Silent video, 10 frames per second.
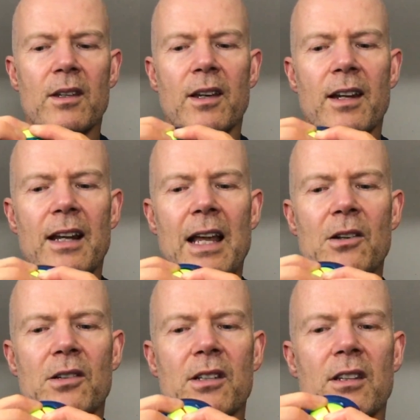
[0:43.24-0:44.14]
and it
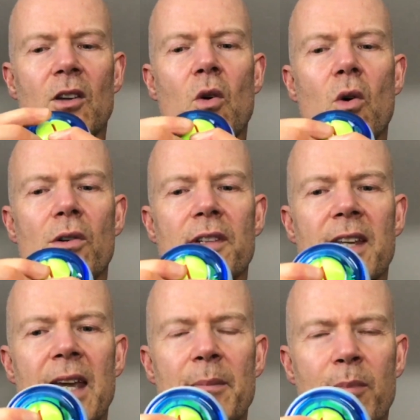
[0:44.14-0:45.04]
allows the cord to
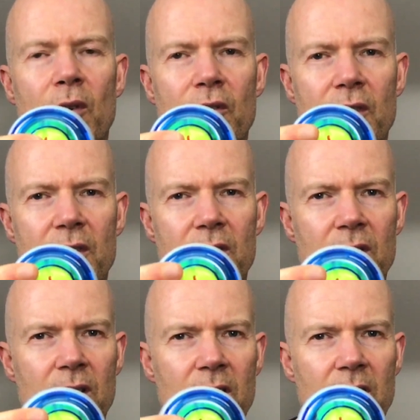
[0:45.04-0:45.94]
gain purchase
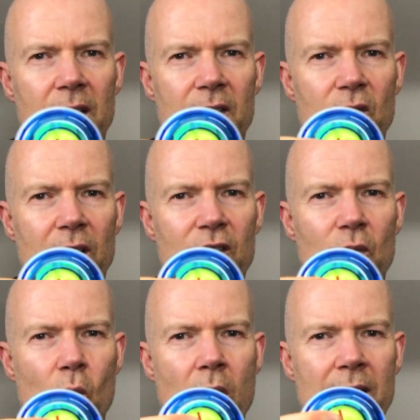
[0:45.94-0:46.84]
as you're
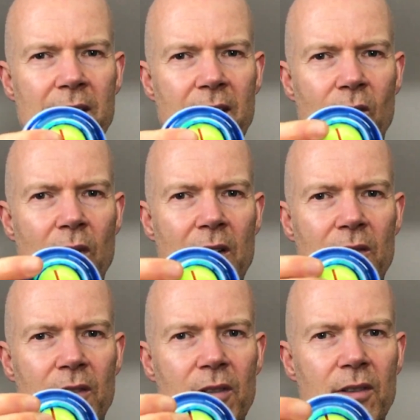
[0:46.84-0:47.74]
actually winding it
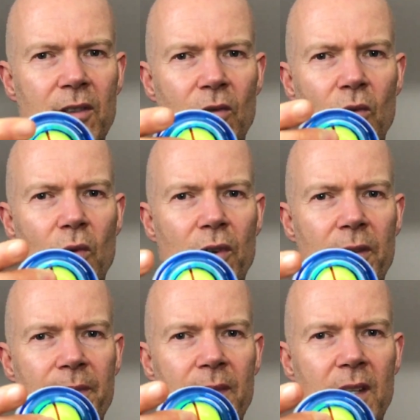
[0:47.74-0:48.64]
around the
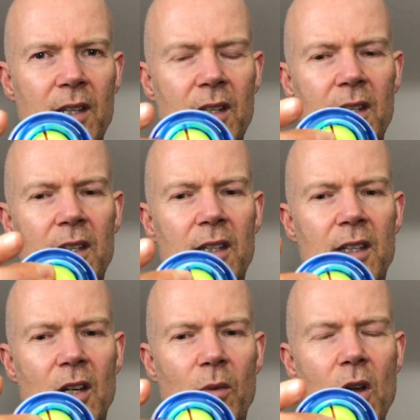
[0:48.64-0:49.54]
rotor.
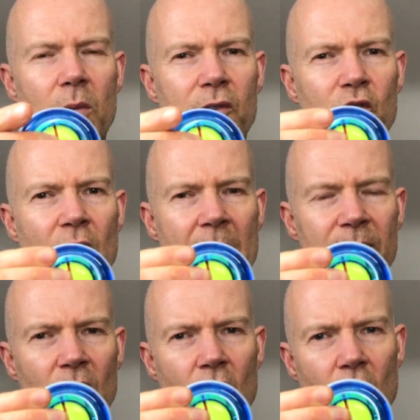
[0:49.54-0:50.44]
We always jam
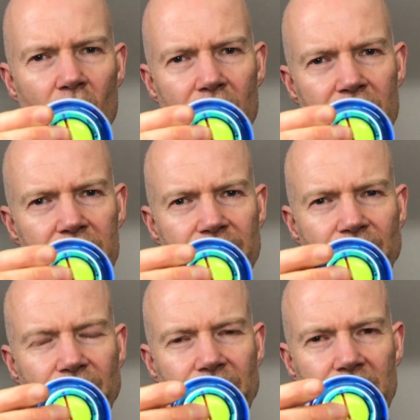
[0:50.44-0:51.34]
the cord
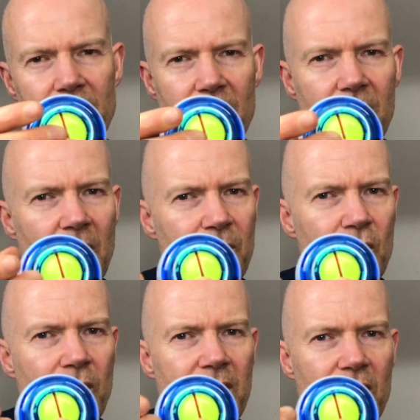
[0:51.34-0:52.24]

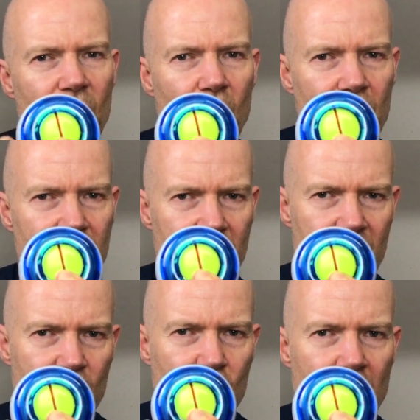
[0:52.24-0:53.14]
between the
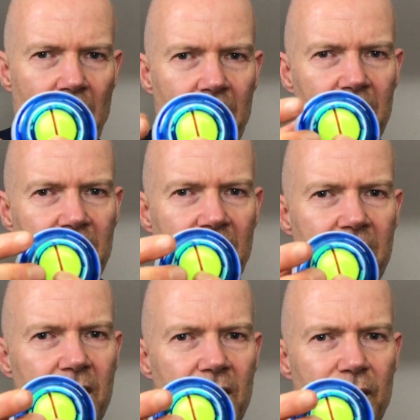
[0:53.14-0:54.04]
rotor's shell
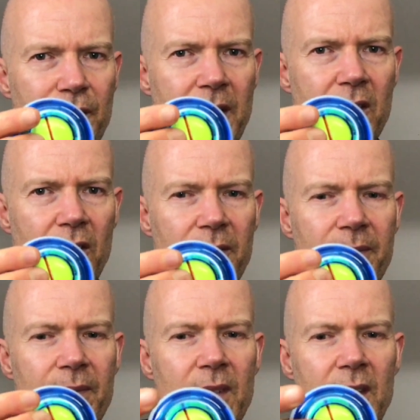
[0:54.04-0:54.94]
and the finger.
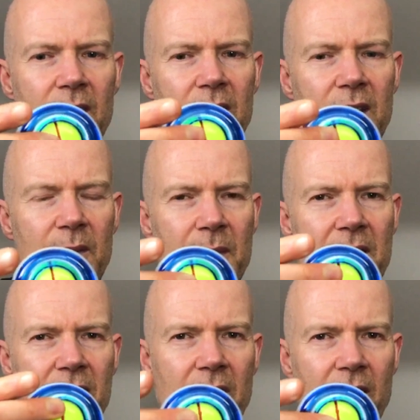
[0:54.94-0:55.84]
It
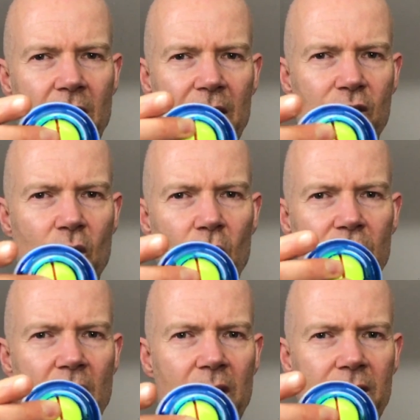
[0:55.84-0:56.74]
means that it actually
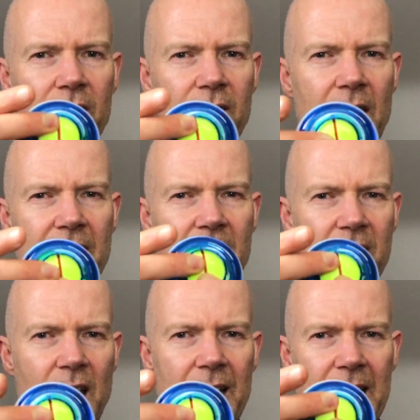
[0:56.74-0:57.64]
goes on nice
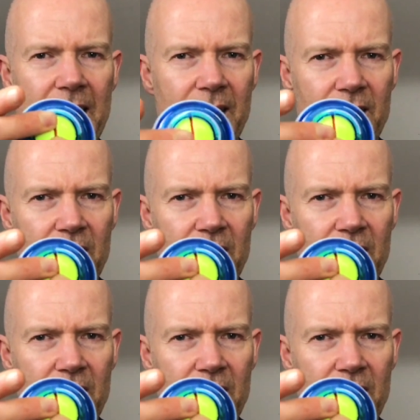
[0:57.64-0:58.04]
and tightly